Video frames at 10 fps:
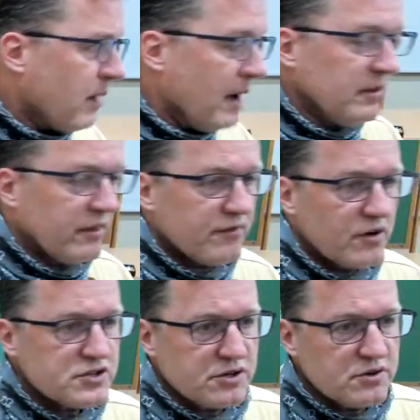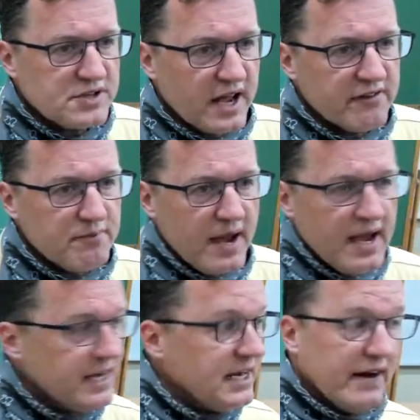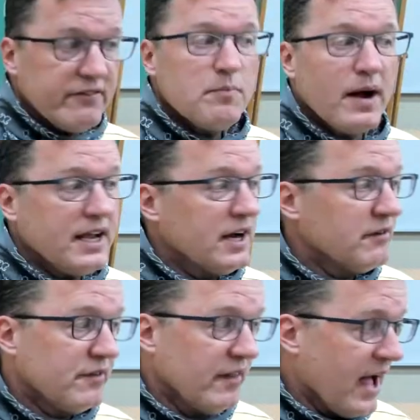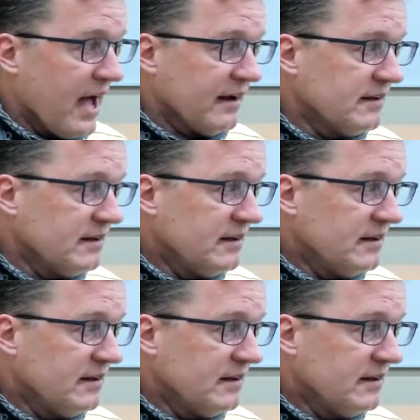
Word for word: probably the first Tuesday of May. I need everybody here for that.